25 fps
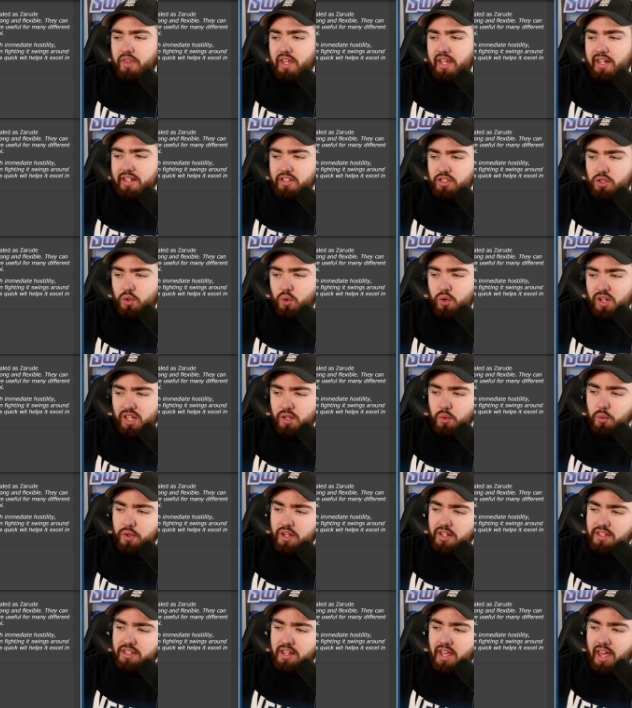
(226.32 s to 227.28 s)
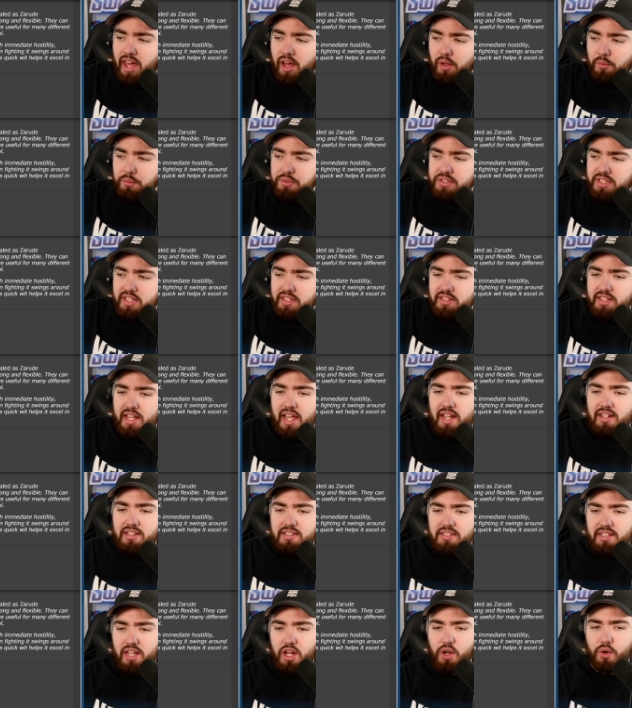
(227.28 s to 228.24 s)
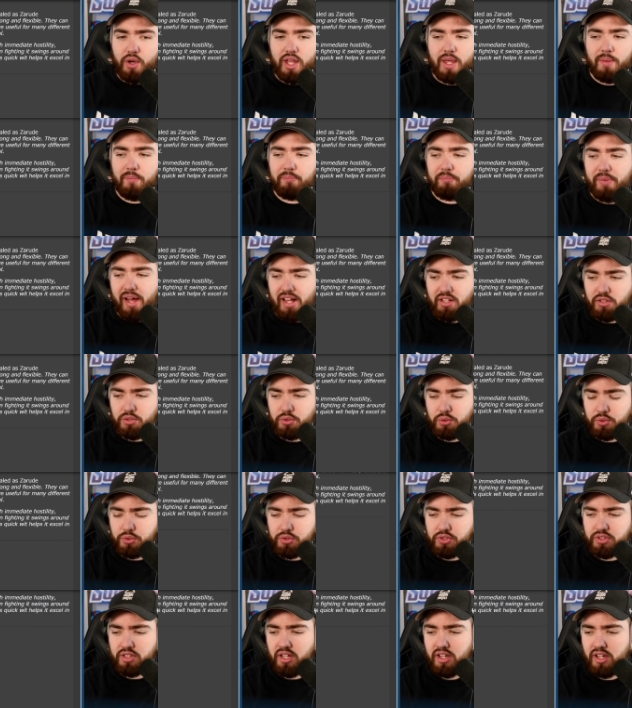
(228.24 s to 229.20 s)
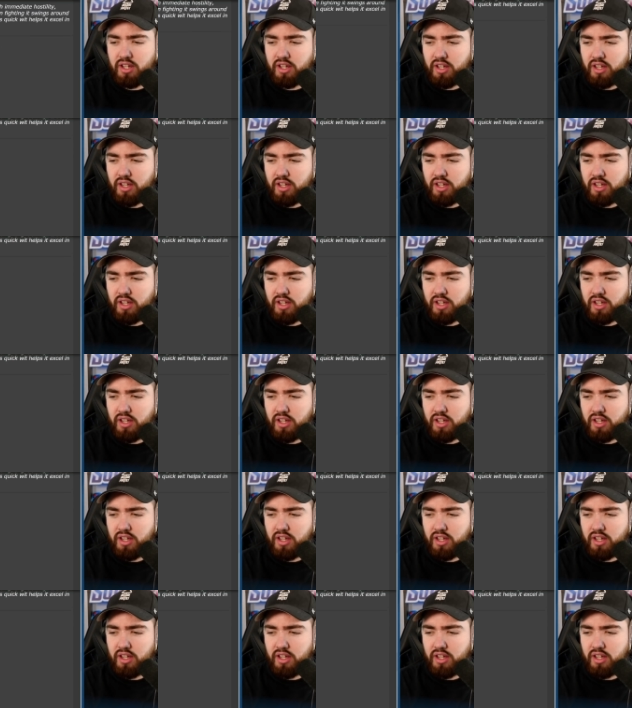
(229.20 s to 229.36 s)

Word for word: Its quick wit helps it excel in battles.